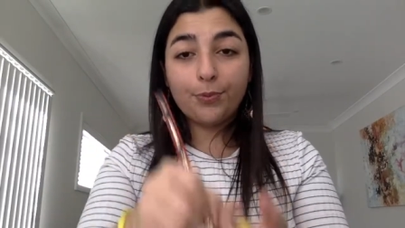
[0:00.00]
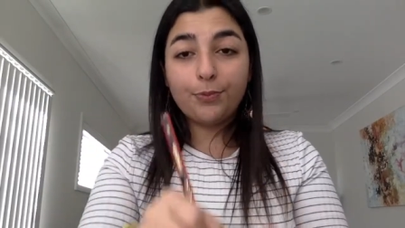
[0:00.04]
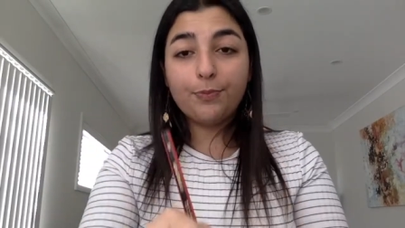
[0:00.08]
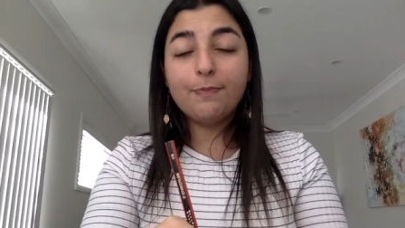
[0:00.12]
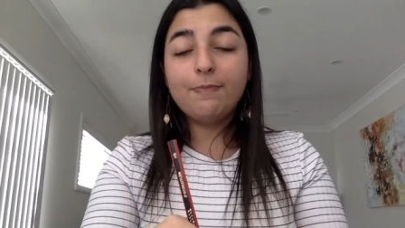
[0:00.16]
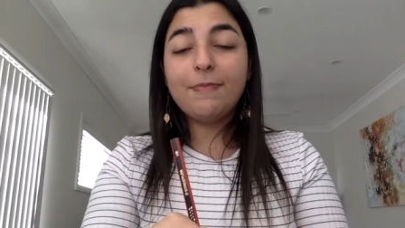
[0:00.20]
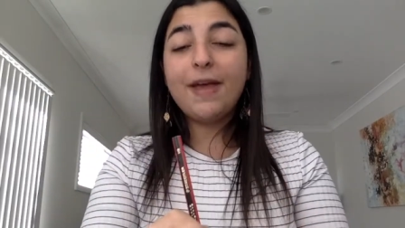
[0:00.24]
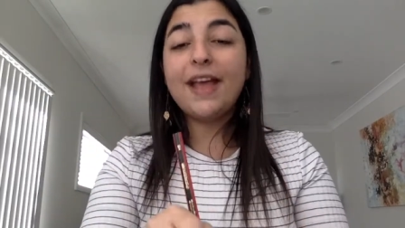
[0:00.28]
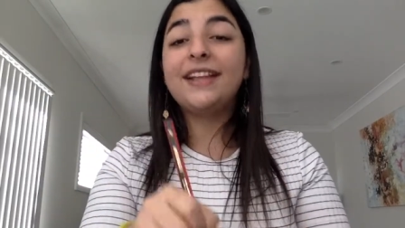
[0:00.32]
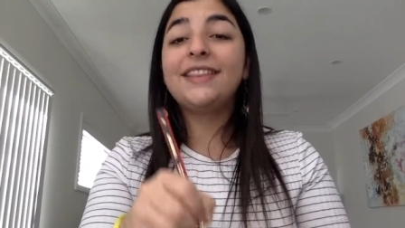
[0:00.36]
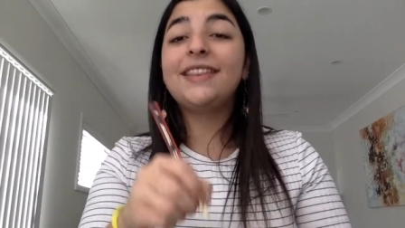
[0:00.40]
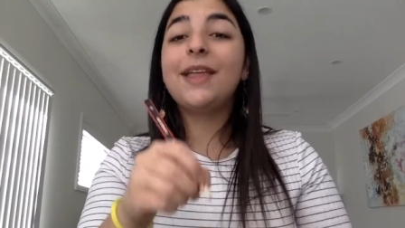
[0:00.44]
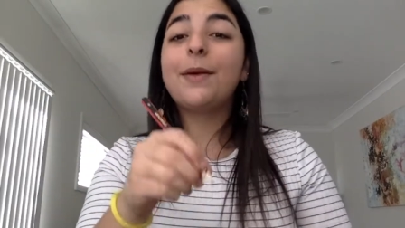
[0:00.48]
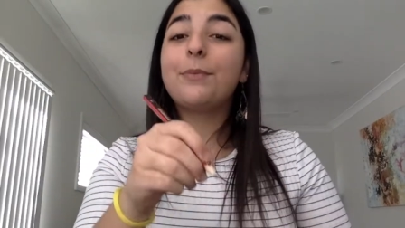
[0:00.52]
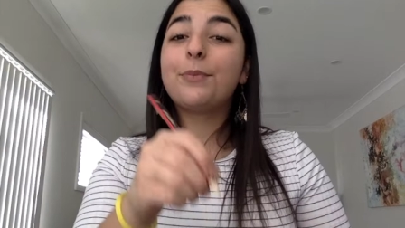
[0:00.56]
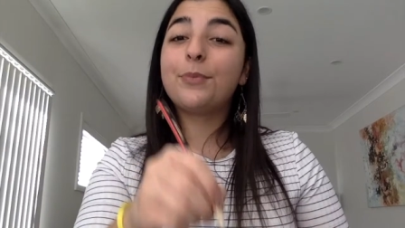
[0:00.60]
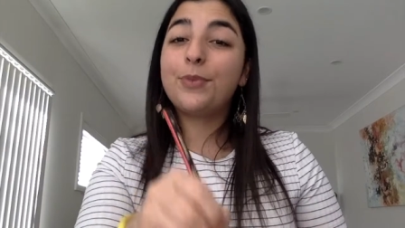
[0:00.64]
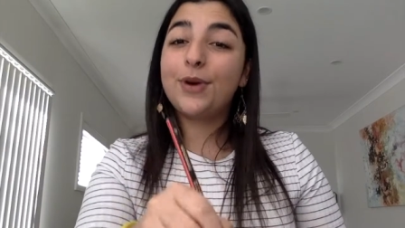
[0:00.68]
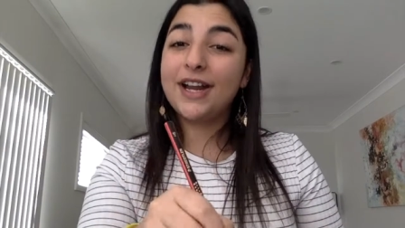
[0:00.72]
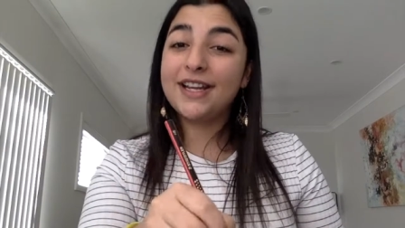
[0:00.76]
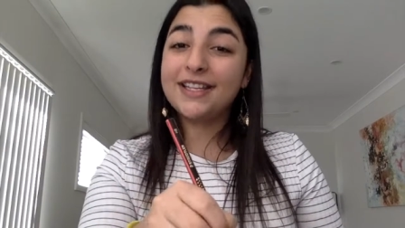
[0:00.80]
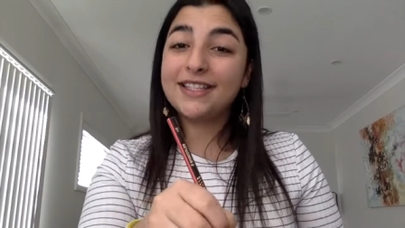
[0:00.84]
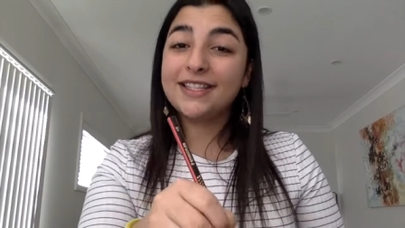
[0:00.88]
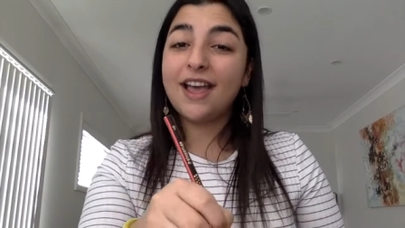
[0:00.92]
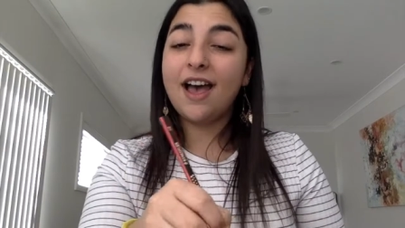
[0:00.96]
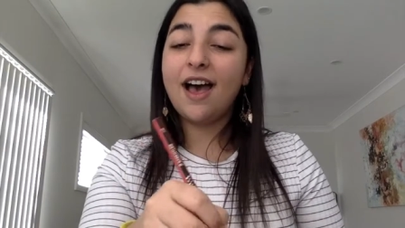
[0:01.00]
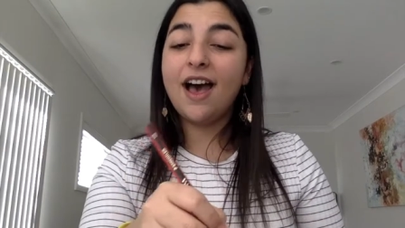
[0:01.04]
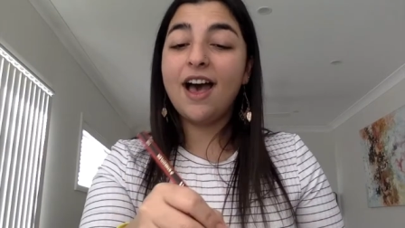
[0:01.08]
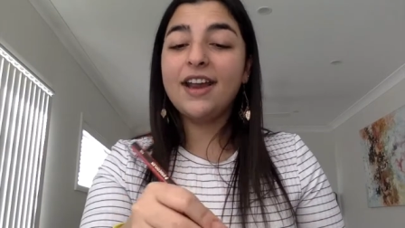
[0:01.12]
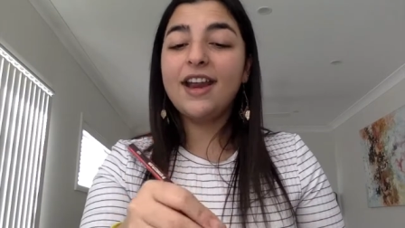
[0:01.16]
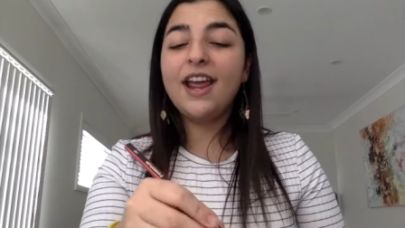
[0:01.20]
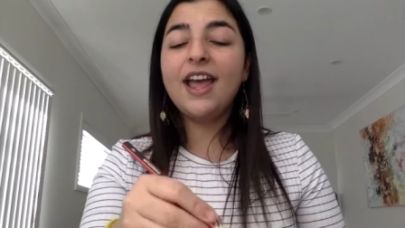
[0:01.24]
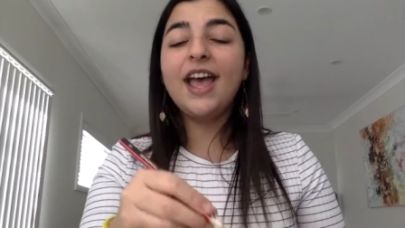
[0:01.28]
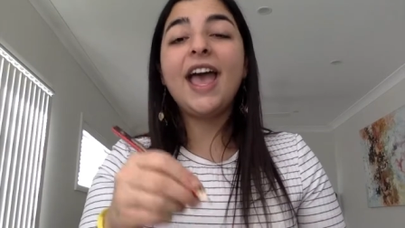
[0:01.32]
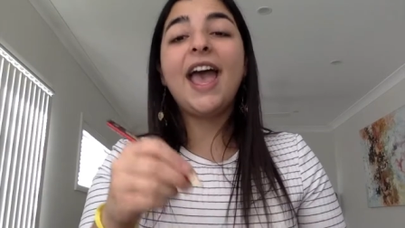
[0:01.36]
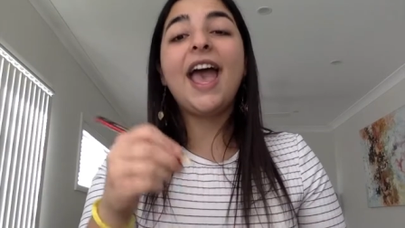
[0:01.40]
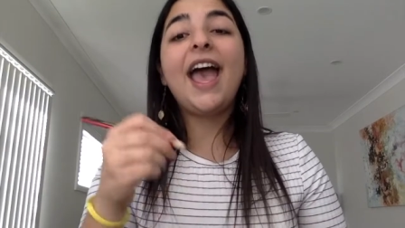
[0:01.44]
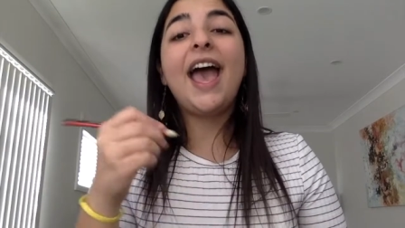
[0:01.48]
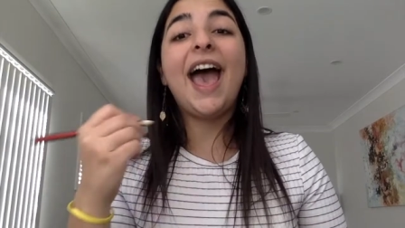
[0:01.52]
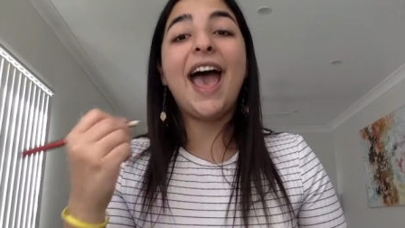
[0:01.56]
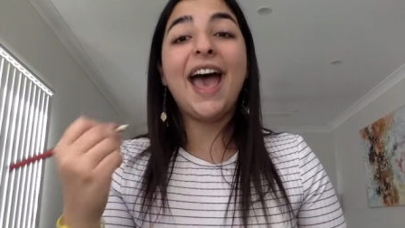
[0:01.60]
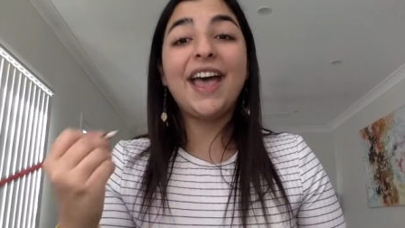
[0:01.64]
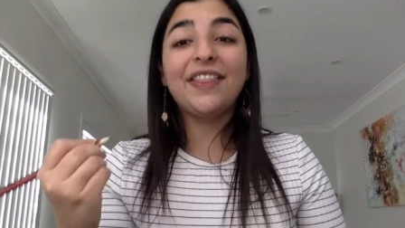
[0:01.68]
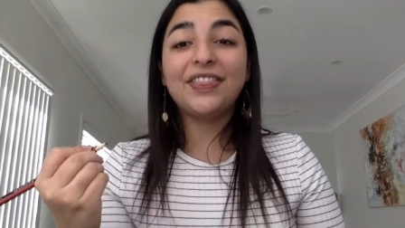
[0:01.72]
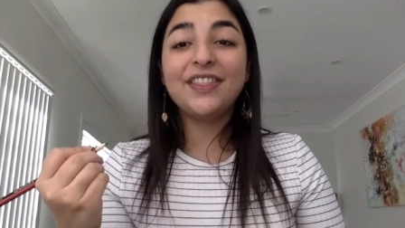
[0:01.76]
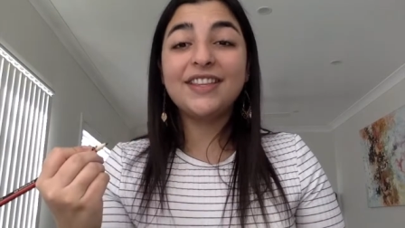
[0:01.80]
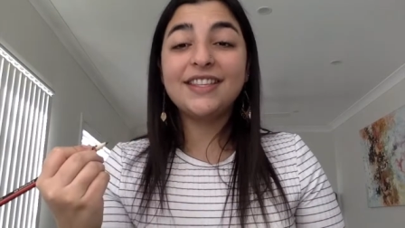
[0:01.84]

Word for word: make them press harder at